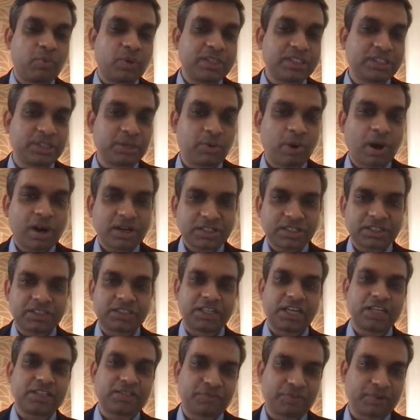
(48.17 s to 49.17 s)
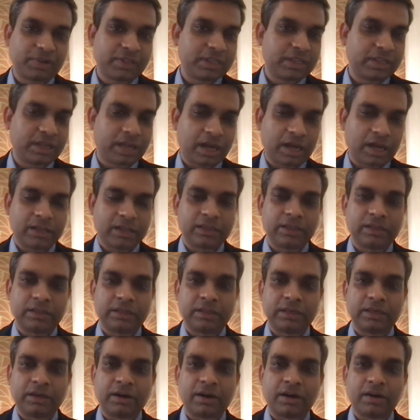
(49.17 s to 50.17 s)
Once you are successful,
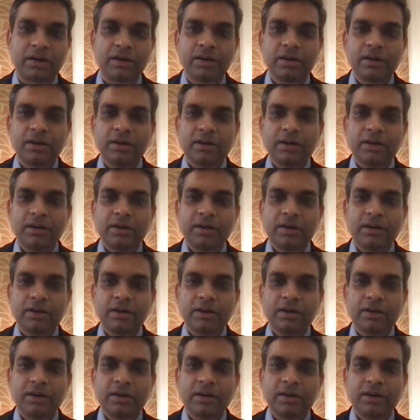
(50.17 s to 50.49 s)
there